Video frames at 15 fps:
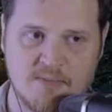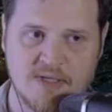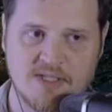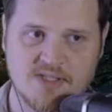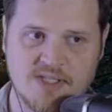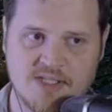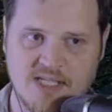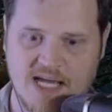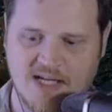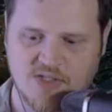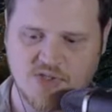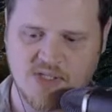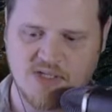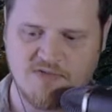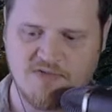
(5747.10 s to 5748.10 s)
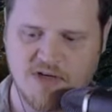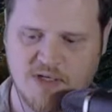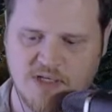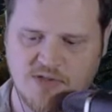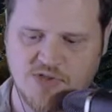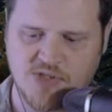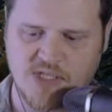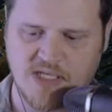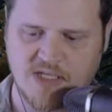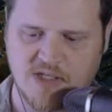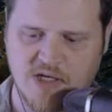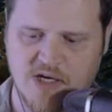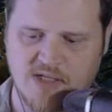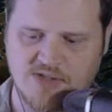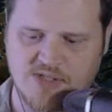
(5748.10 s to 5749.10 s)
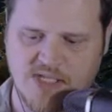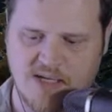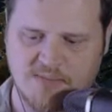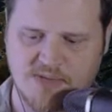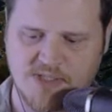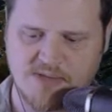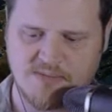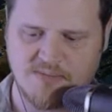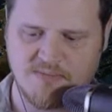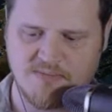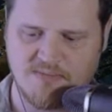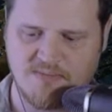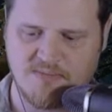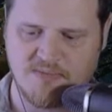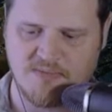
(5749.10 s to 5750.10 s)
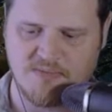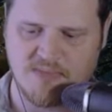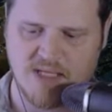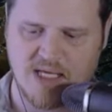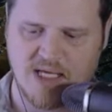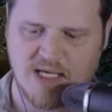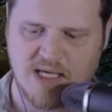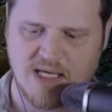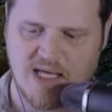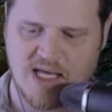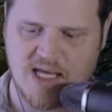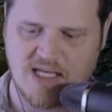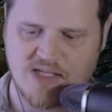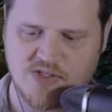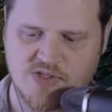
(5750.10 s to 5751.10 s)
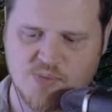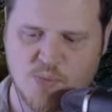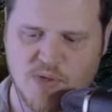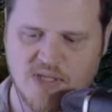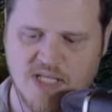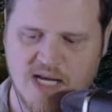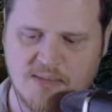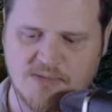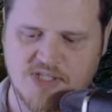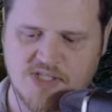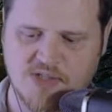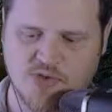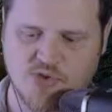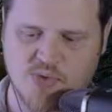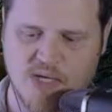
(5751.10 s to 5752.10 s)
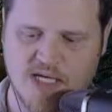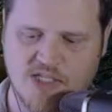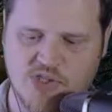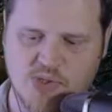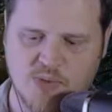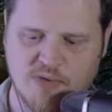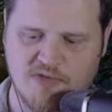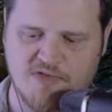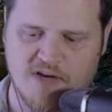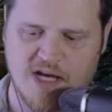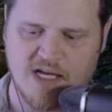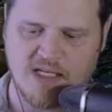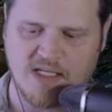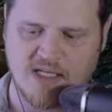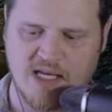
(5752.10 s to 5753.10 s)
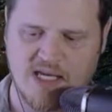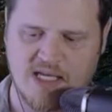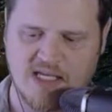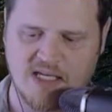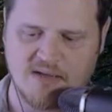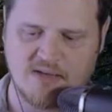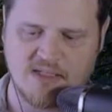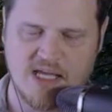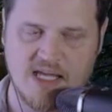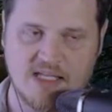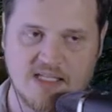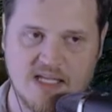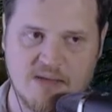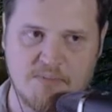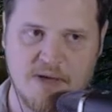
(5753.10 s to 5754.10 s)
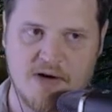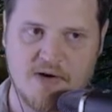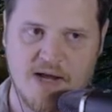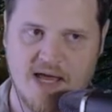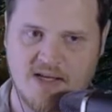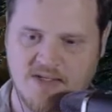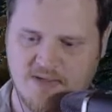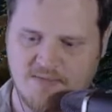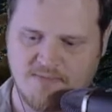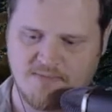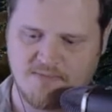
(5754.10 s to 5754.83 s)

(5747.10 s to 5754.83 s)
because it's actually a very interesting concept, and it's one that I'm still trying to refine and get better at.